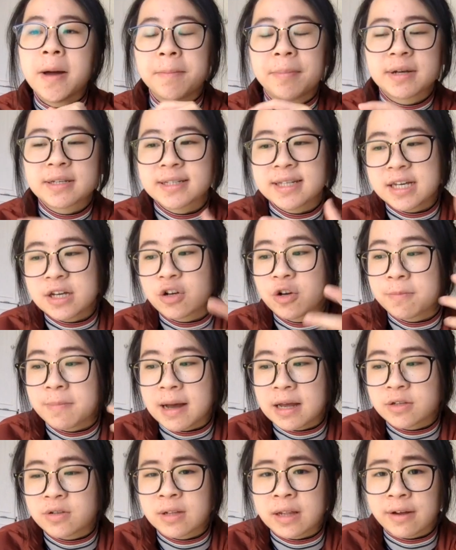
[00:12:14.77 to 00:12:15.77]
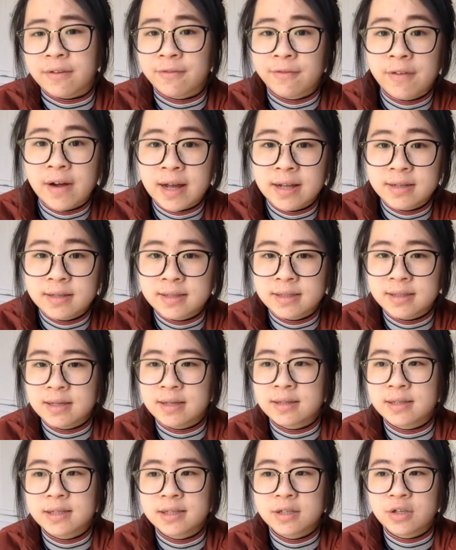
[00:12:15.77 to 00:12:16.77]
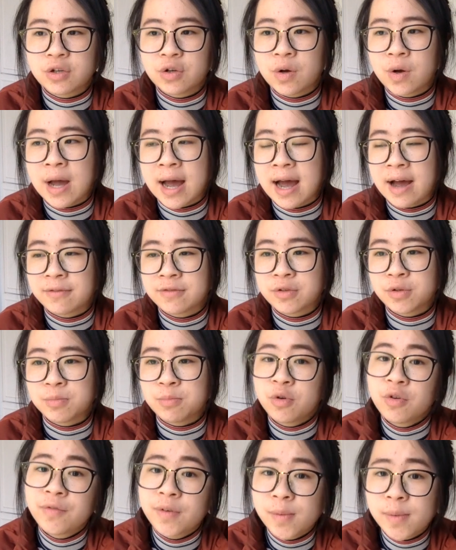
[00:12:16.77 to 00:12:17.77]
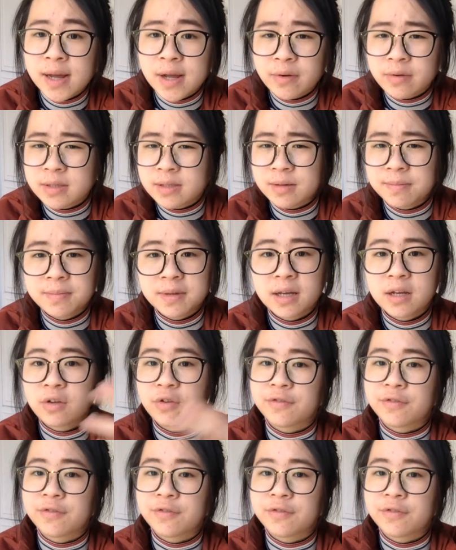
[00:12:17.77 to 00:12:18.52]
But saying goodbye to like friends, since you have to move away or something,